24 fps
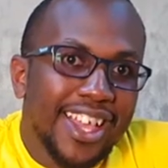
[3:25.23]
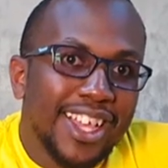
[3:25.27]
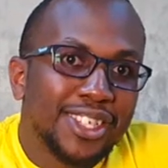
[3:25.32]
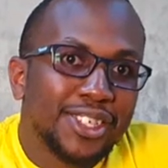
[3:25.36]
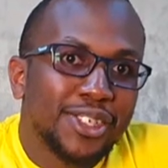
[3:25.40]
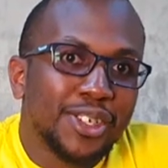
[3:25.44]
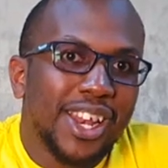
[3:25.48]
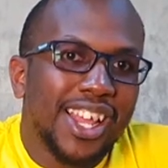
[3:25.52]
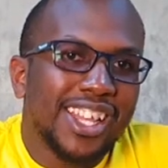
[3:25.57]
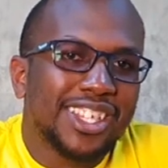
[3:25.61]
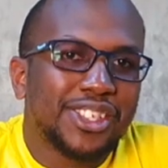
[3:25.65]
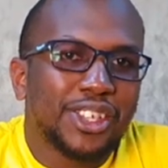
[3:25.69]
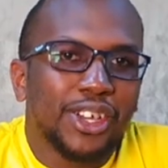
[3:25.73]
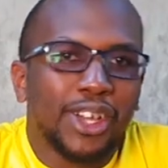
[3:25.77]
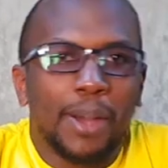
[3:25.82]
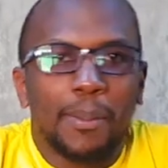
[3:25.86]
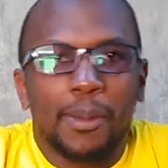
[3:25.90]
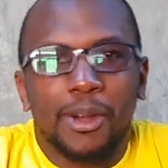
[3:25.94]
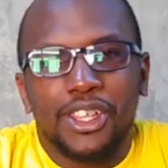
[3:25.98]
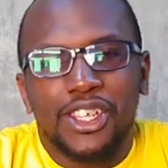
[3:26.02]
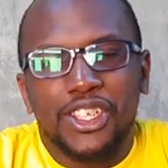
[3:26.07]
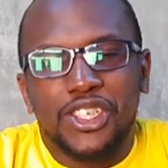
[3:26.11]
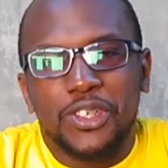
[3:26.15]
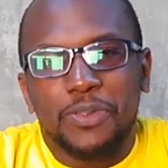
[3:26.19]
So let's talk
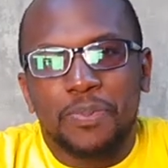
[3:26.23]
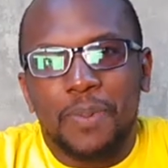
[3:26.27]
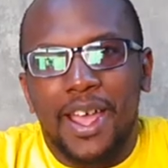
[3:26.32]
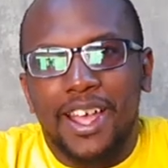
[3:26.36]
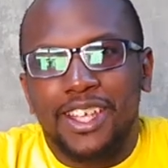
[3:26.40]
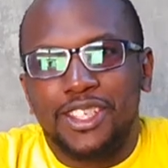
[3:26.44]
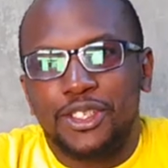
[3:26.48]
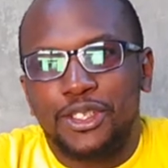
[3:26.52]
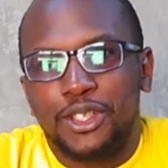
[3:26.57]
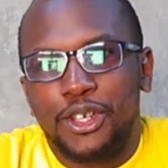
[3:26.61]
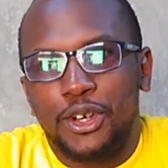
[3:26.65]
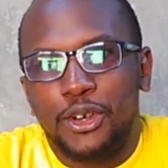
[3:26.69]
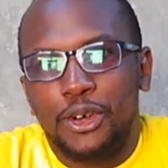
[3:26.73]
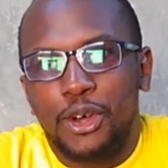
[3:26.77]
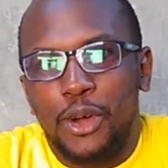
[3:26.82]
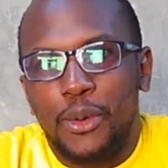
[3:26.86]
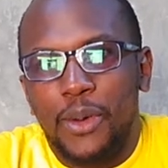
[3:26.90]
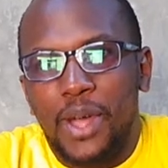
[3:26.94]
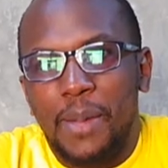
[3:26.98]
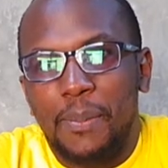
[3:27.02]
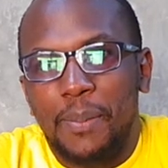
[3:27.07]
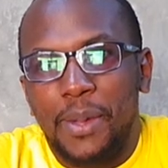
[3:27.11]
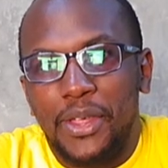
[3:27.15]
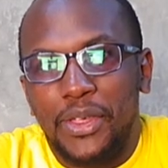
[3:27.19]
about the specs of the
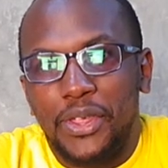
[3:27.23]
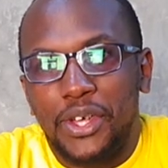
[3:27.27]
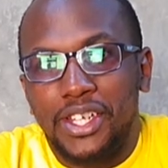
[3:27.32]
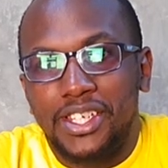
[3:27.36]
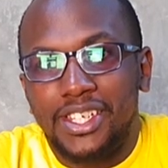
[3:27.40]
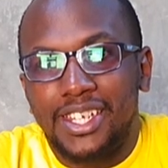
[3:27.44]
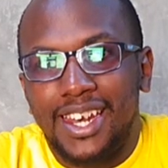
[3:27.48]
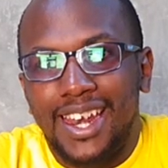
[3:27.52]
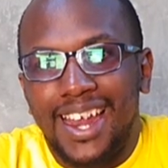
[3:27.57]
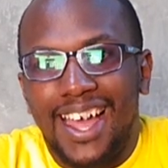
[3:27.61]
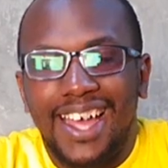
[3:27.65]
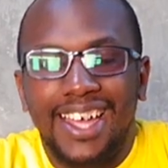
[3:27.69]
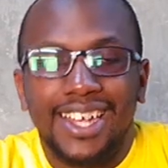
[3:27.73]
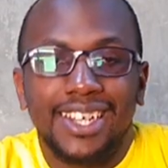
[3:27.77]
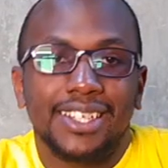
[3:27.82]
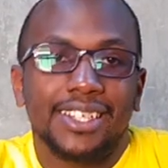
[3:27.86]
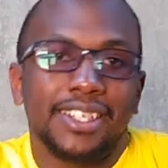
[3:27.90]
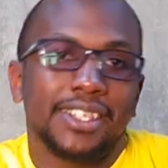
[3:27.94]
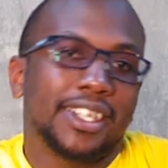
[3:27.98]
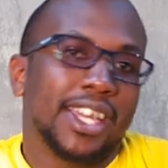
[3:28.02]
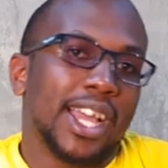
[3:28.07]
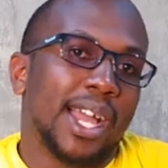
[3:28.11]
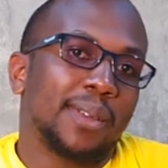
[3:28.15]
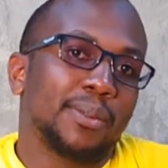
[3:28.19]
Huawei P30
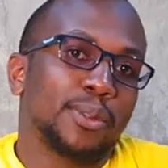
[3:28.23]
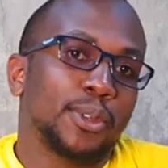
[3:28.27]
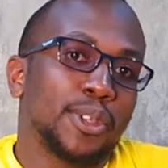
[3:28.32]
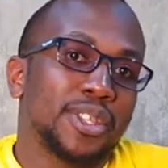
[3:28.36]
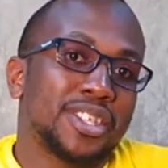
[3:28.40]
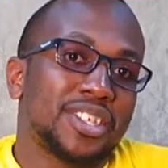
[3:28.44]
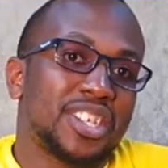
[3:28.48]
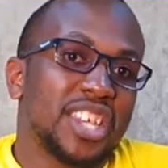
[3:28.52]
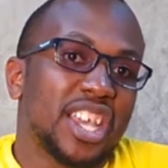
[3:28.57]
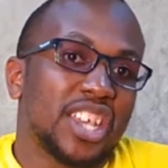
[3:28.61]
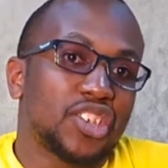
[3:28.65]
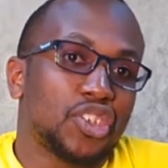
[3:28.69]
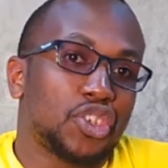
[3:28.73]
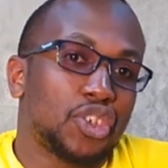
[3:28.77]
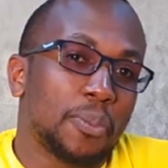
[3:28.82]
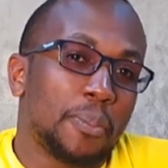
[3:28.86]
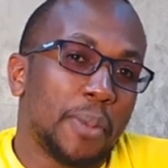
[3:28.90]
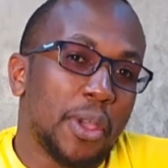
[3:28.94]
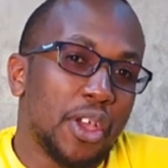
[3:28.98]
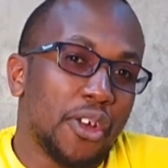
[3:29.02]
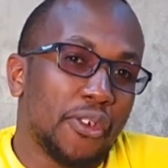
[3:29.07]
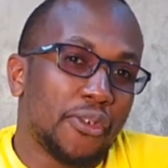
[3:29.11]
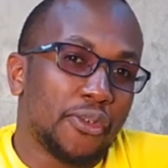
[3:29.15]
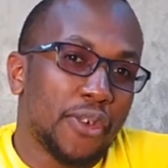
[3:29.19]
Lite. It comes with
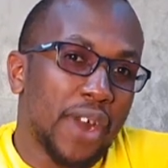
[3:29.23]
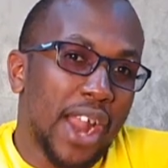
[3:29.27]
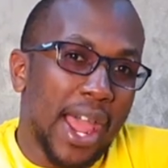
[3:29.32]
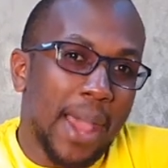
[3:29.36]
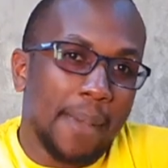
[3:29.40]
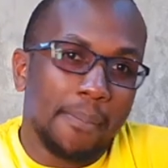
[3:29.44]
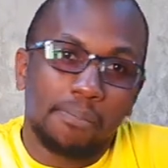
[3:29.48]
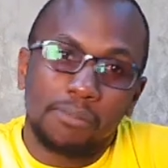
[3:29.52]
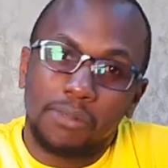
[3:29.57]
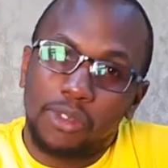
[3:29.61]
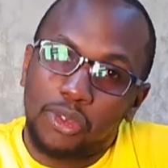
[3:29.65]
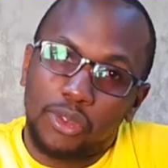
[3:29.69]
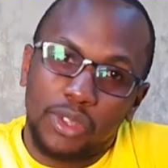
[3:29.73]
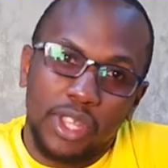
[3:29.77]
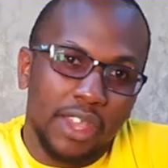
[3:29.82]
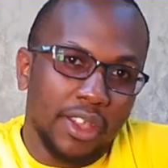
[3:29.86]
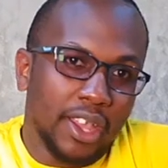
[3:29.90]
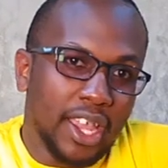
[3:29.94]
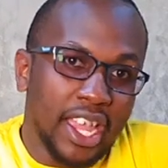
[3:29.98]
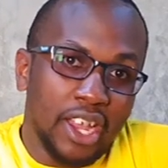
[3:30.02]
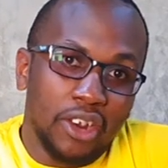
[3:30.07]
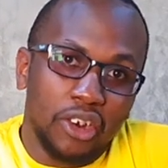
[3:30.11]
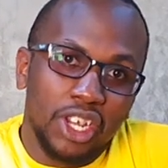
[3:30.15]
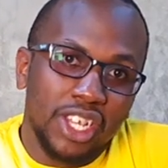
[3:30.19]
6GB of RAM. So
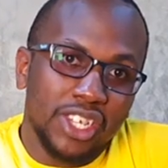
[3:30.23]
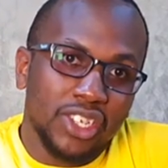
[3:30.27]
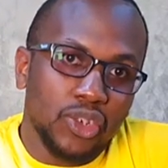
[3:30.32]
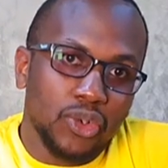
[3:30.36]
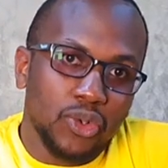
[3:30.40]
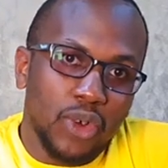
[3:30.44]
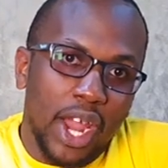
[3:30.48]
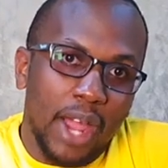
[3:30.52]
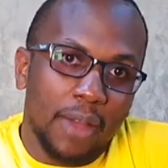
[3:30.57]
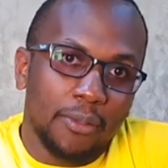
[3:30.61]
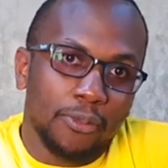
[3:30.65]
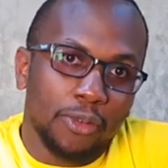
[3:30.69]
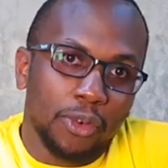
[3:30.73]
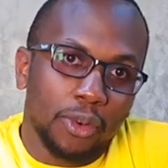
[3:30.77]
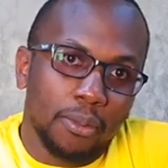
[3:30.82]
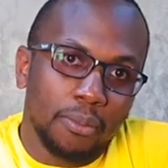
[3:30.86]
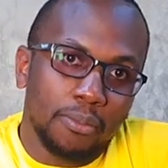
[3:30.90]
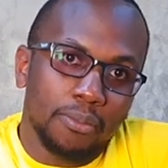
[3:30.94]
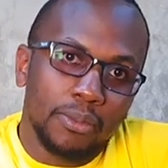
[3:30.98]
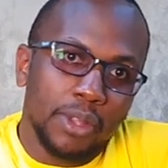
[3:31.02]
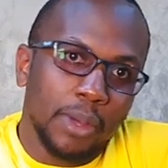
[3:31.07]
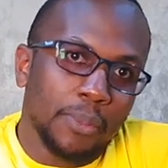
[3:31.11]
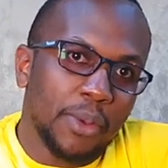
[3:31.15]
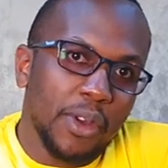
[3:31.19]
they increased RAM
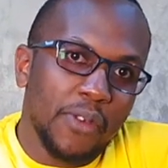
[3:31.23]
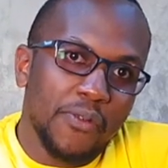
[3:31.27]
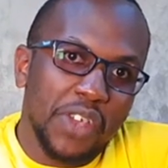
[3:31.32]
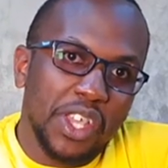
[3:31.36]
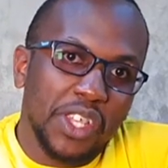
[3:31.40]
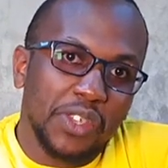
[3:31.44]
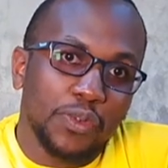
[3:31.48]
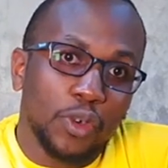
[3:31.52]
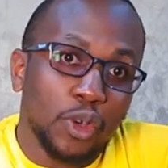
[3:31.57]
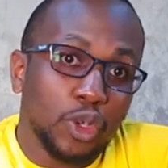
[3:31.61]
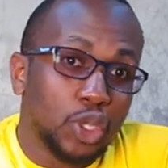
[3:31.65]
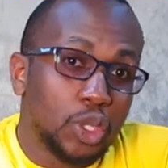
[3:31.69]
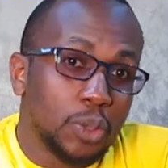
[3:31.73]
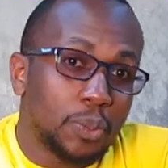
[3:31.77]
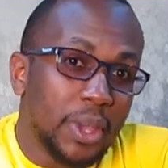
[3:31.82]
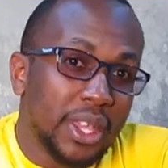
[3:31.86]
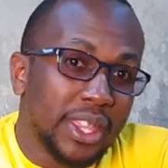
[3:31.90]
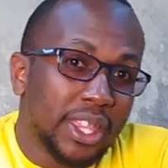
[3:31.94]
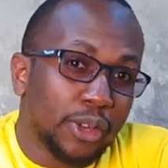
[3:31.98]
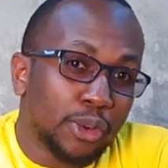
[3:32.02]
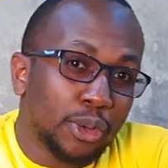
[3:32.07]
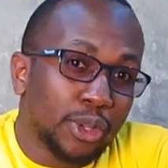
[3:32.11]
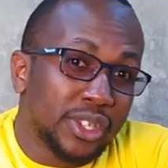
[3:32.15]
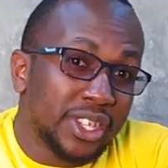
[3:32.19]
from the previous
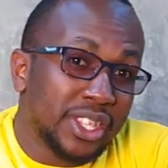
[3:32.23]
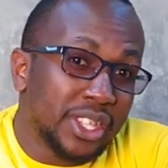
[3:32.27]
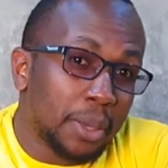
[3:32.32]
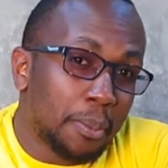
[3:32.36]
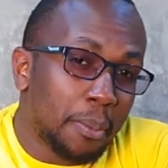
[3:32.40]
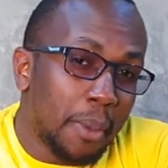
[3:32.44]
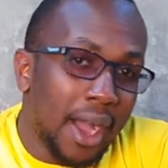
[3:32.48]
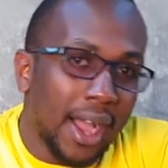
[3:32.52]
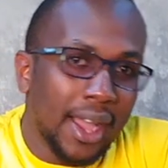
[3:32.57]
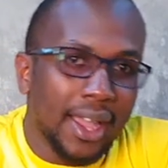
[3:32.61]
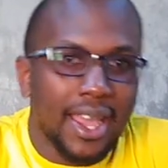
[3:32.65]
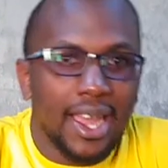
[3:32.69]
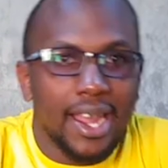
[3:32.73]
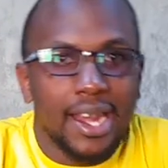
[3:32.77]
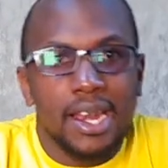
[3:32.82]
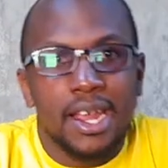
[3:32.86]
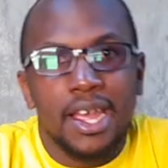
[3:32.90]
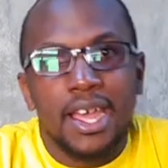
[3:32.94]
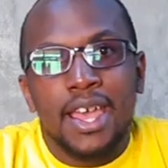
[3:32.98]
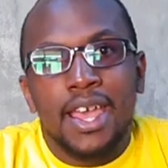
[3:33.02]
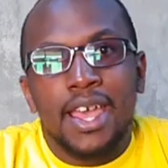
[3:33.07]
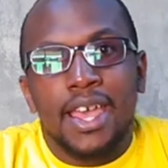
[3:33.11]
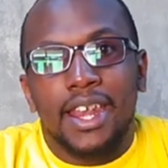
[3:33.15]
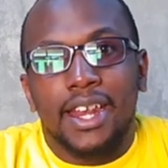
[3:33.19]
4GB that was in the market.